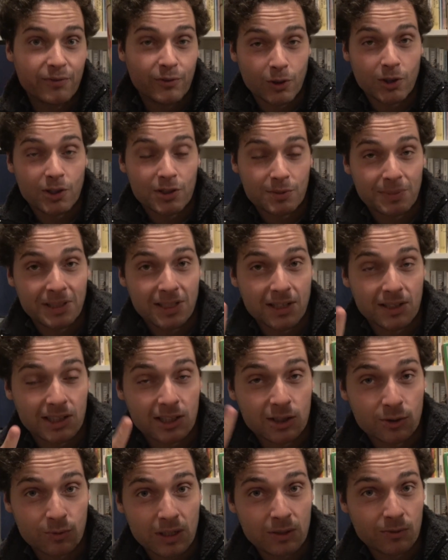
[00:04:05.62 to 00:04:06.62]
course because
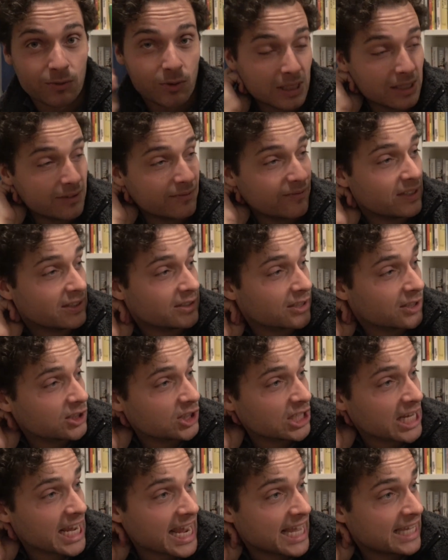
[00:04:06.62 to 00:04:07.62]
it's retro and
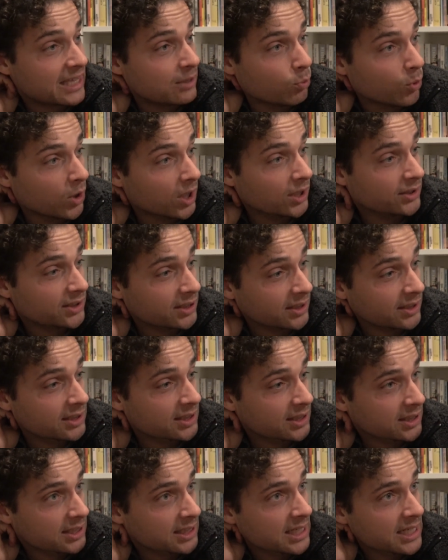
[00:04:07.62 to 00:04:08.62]
vintage and wanted,
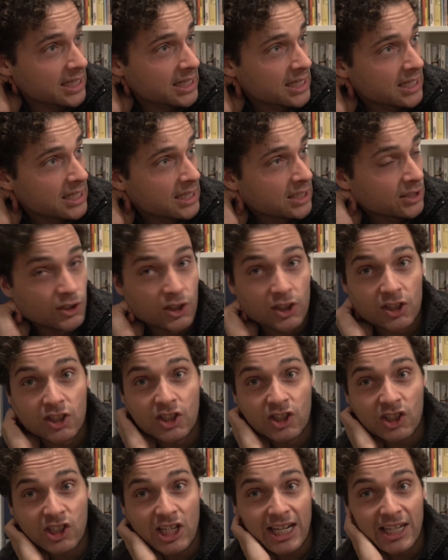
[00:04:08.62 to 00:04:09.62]

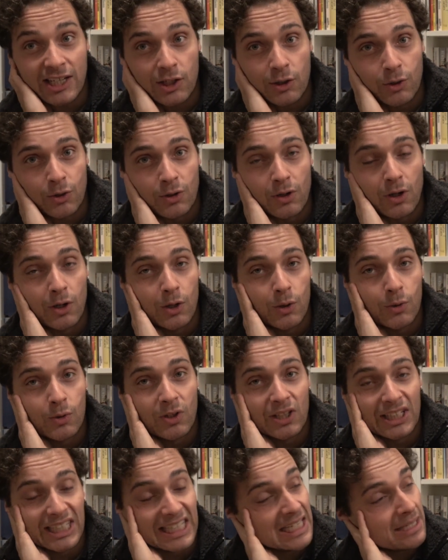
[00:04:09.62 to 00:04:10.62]
just check your
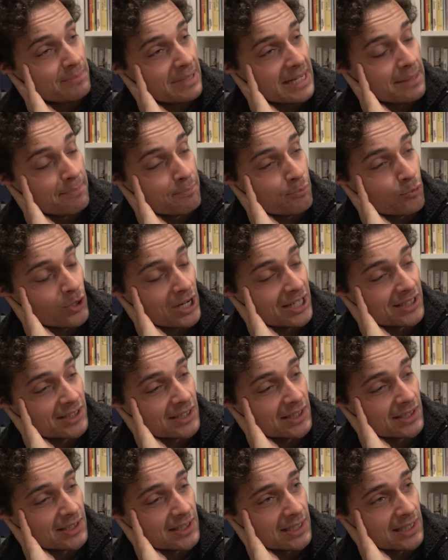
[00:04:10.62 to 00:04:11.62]
local eBay
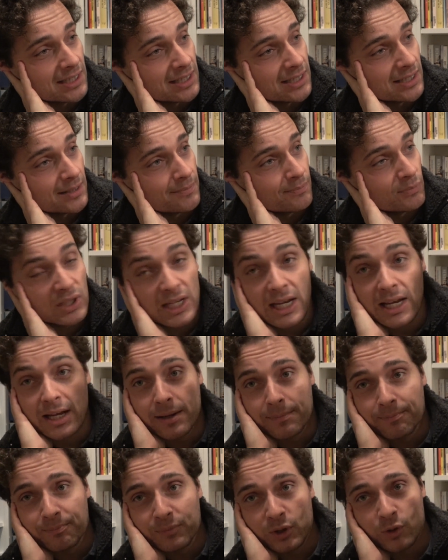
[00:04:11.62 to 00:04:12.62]
prices.
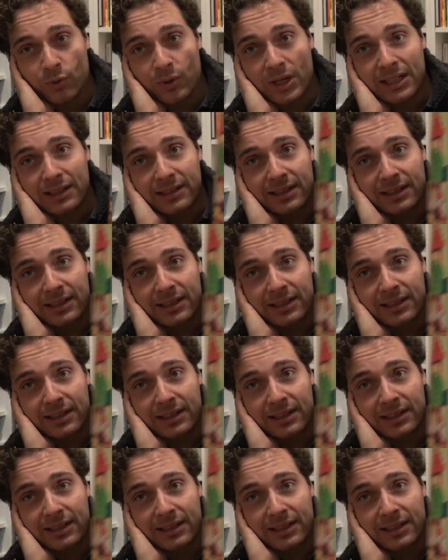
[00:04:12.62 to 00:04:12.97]
Yeah, great